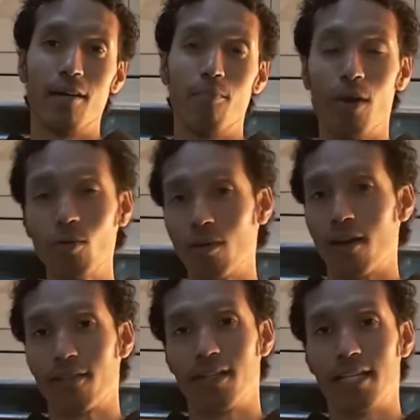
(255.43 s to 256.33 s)
bone
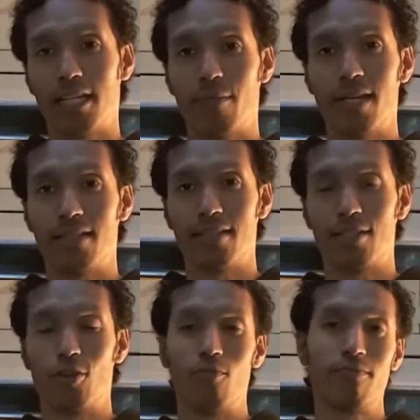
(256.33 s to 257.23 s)
broth on a daily basis.
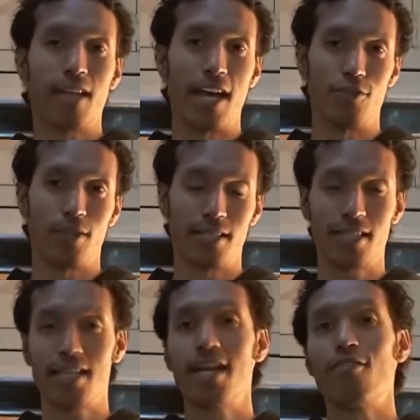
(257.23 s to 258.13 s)
So as you can
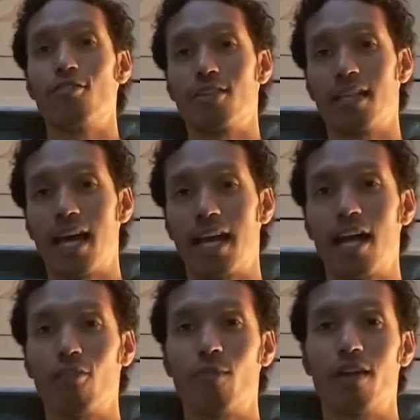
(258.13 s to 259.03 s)
see, there's a lot of
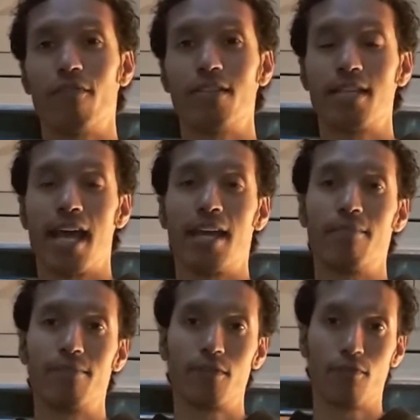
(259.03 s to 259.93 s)
health benefits,
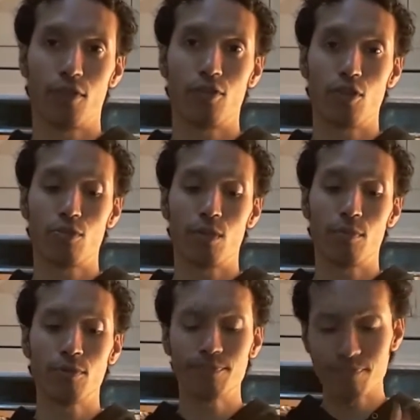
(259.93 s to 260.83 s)
and for you, those
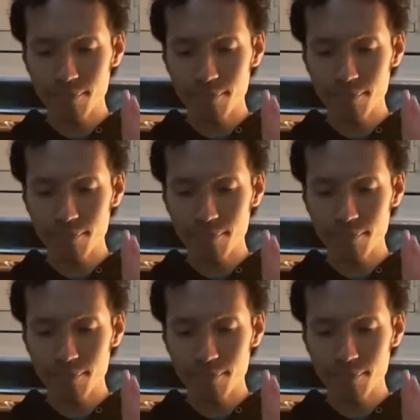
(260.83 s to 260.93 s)
people,